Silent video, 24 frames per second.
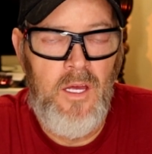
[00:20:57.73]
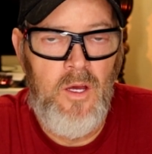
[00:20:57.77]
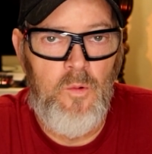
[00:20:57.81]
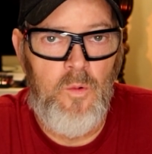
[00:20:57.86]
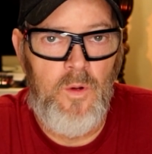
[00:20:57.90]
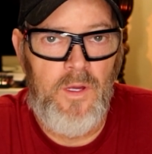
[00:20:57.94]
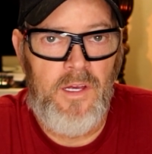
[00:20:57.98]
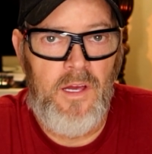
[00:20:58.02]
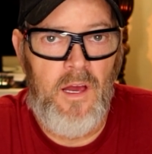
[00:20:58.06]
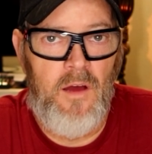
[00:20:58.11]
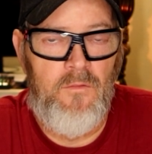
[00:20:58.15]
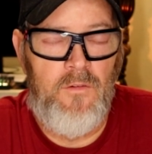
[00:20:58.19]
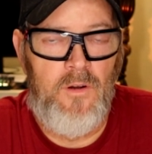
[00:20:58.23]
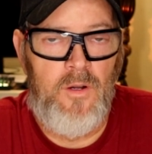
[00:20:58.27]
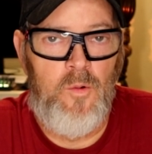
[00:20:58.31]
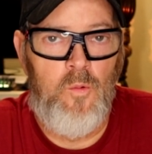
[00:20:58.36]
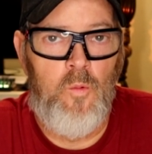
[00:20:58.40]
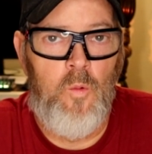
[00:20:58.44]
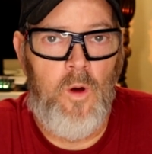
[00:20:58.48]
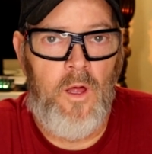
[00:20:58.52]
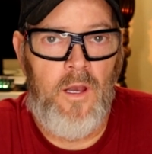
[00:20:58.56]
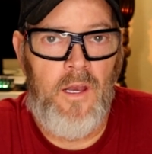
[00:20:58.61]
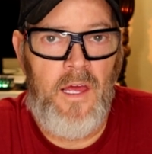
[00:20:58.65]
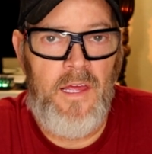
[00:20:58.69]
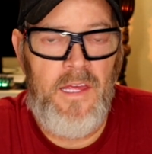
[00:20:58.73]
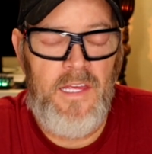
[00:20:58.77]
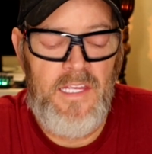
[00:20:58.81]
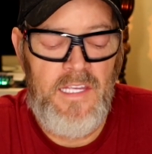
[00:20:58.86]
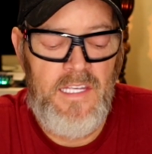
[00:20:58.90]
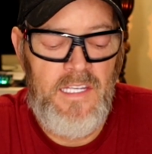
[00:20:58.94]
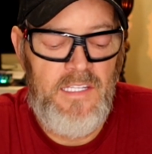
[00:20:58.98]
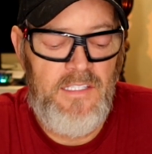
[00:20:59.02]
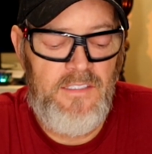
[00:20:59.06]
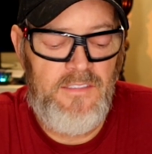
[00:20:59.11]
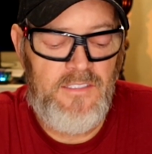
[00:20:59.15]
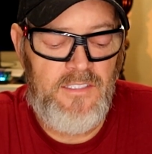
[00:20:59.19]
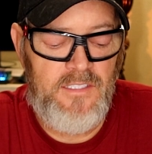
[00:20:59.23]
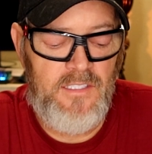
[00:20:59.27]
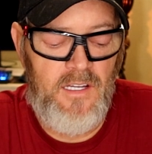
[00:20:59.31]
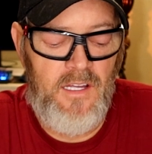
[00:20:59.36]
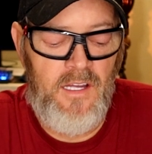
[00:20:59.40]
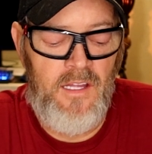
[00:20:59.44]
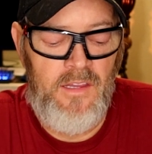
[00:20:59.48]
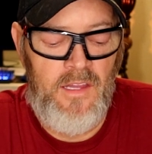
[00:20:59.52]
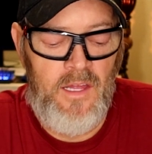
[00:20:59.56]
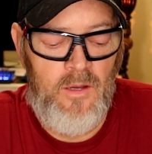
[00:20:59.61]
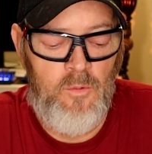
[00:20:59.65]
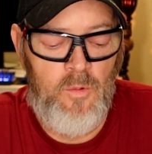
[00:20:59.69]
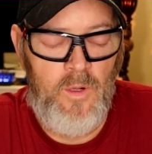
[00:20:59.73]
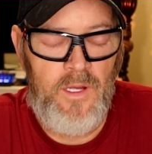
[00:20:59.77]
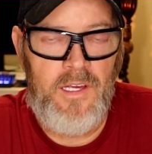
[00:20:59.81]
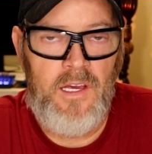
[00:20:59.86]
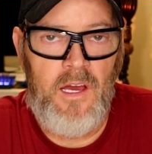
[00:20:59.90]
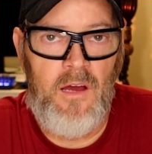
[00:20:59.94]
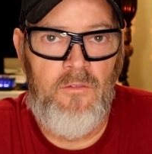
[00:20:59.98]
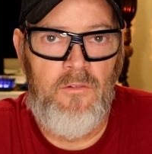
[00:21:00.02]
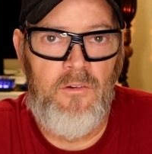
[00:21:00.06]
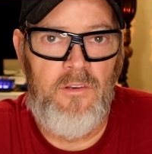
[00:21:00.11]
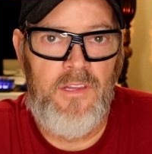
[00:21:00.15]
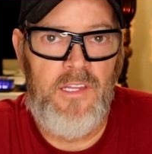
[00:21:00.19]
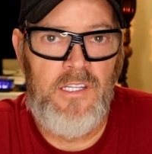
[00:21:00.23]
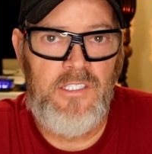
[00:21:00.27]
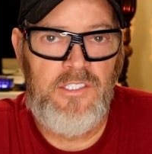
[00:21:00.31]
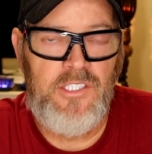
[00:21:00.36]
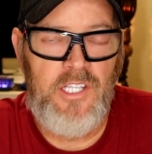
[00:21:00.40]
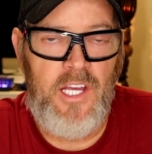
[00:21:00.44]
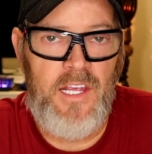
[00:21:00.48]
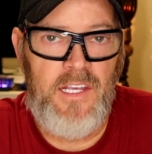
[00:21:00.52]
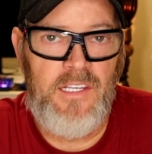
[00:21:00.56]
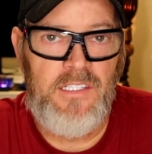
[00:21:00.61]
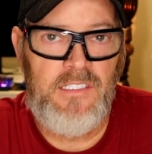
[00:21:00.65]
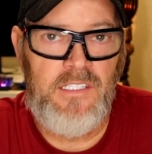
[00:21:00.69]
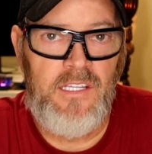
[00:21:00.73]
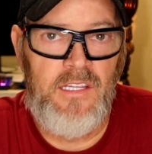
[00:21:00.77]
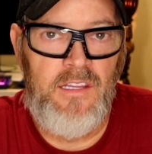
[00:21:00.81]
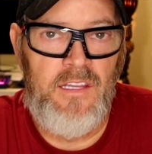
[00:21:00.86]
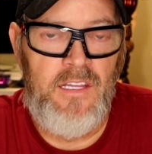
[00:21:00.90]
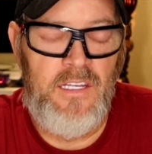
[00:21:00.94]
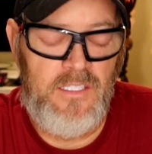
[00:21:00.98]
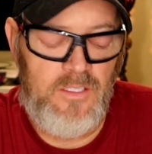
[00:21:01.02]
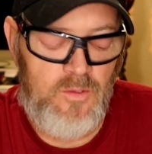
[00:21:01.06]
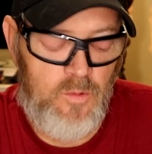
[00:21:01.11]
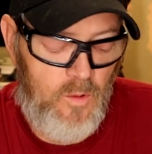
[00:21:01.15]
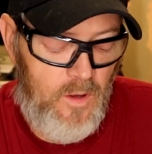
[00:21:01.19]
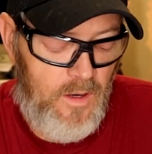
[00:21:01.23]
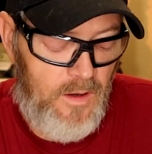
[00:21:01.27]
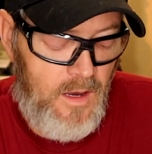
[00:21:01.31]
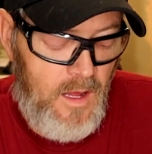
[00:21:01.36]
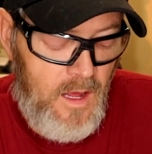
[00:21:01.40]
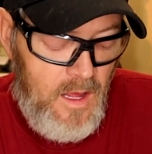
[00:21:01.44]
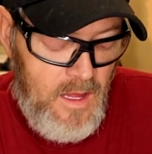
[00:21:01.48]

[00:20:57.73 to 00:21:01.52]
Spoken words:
We covered what I eat, and then we covered the shakes in this one.